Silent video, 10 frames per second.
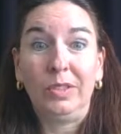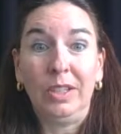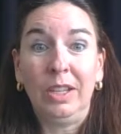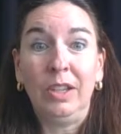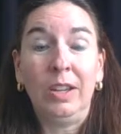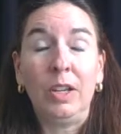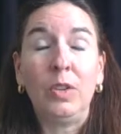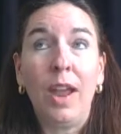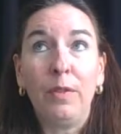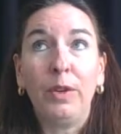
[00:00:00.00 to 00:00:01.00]
you
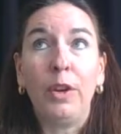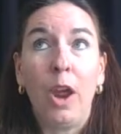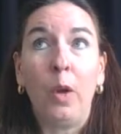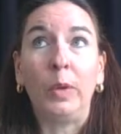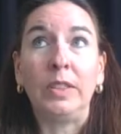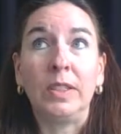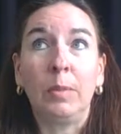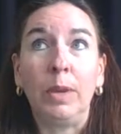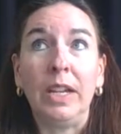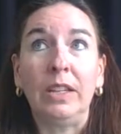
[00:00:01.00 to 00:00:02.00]
never know when
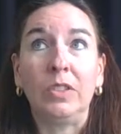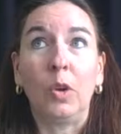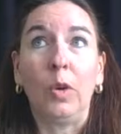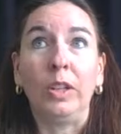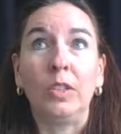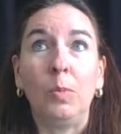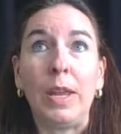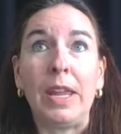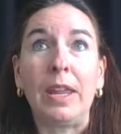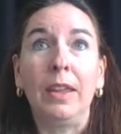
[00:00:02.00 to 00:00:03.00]
somebody is going to
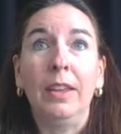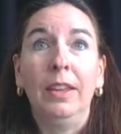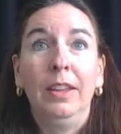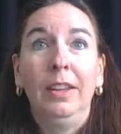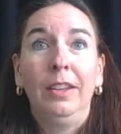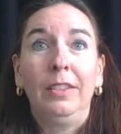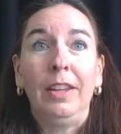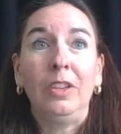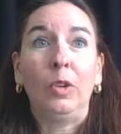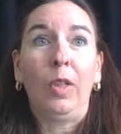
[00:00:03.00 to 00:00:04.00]
be
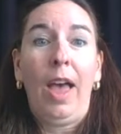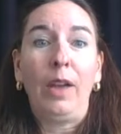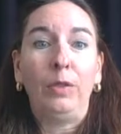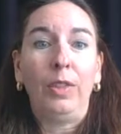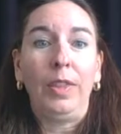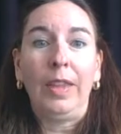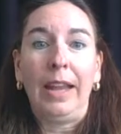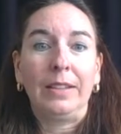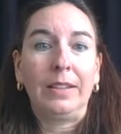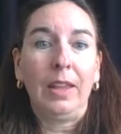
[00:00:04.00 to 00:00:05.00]
in your life and the
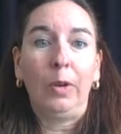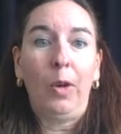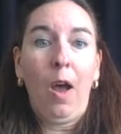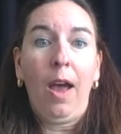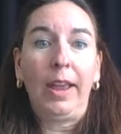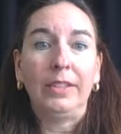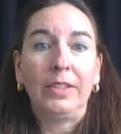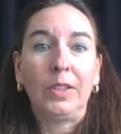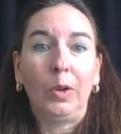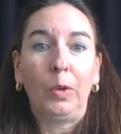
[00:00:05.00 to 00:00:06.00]
next day they're not.
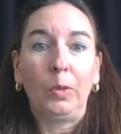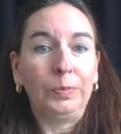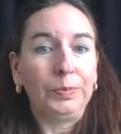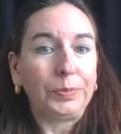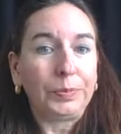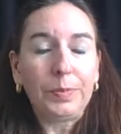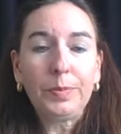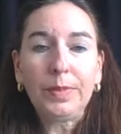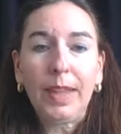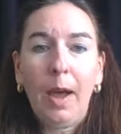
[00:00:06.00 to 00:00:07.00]
So,
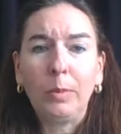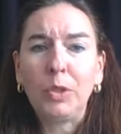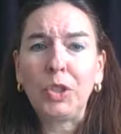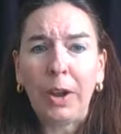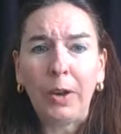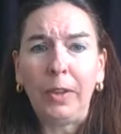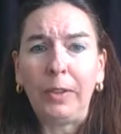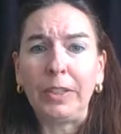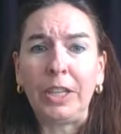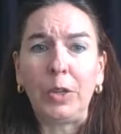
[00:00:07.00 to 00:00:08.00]

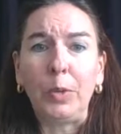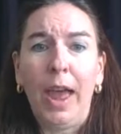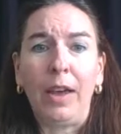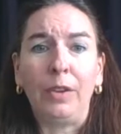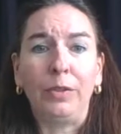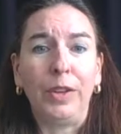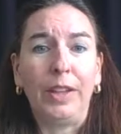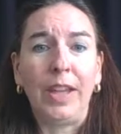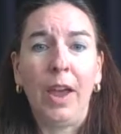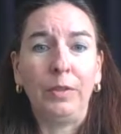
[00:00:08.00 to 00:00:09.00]
Cheryl, you have a
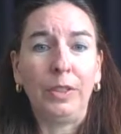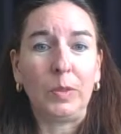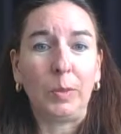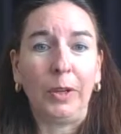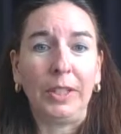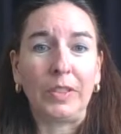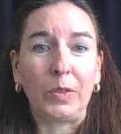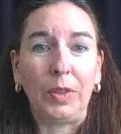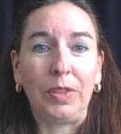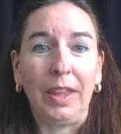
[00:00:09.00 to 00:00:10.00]
ton of experience
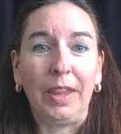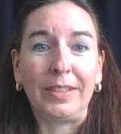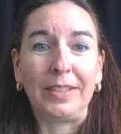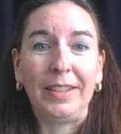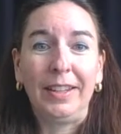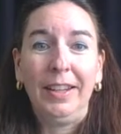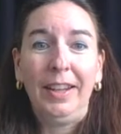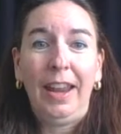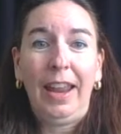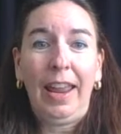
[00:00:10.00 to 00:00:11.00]
with this,
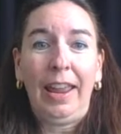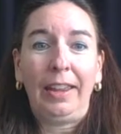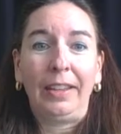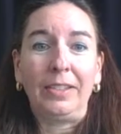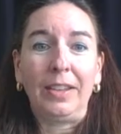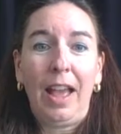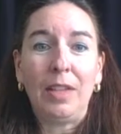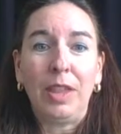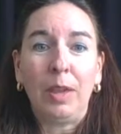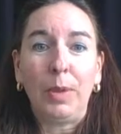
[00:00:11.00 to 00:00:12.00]
and I
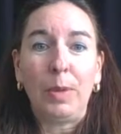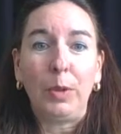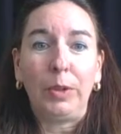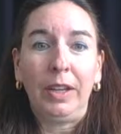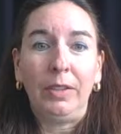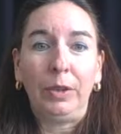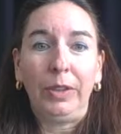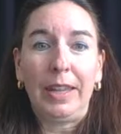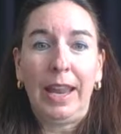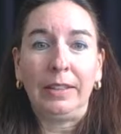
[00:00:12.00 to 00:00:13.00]
think people can
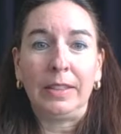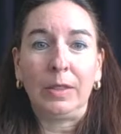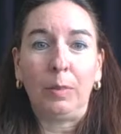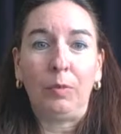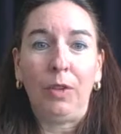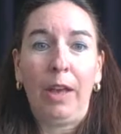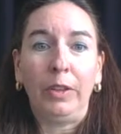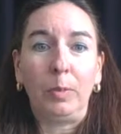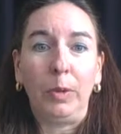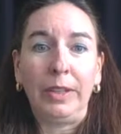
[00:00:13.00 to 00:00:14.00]
really gain some
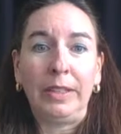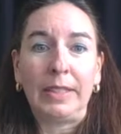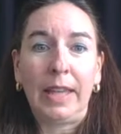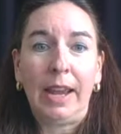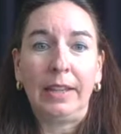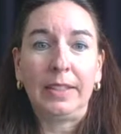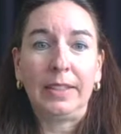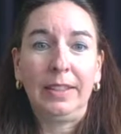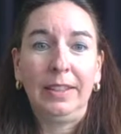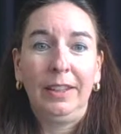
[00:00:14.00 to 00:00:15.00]
valuable
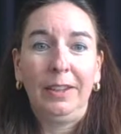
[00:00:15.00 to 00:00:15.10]
insights